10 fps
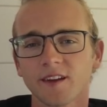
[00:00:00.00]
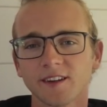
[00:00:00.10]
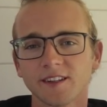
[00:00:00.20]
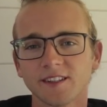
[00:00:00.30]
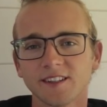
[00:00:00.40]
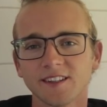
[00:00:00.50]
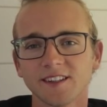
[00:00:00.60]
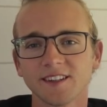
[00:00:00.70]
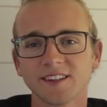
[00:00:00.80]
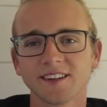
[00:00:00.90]

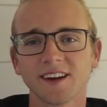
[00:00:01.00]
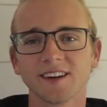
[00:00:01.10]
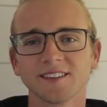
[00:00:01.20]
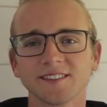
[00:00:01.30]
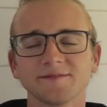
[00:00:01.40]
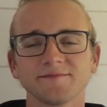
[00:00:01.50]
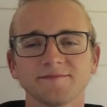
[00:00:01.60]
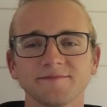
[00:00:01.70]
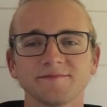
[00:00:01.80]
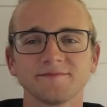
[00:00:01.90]

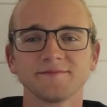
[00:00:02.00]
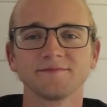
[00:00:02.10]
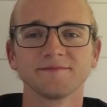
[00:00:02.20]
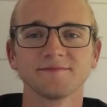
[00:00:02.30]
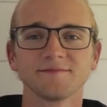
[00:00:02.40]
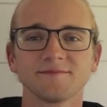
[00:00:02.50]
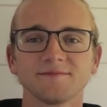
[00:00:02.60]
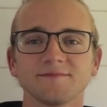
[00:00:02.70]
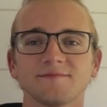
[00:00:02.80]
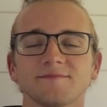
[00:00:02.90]

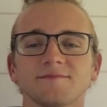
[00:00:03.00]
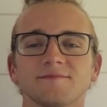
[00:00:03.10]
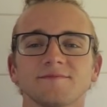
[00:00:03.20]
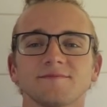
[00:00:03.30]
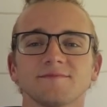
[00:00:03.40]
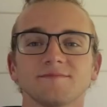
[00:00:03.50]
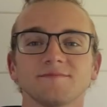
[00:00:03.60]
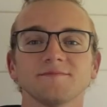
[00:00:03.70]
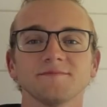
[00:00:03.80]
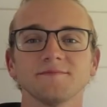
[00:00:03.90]

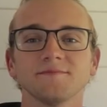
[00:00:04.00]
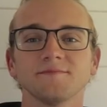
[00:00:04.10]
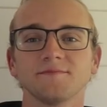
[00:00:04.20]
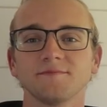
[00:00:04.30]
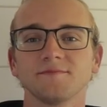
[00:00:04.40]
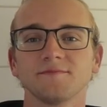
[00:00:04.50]
(silent)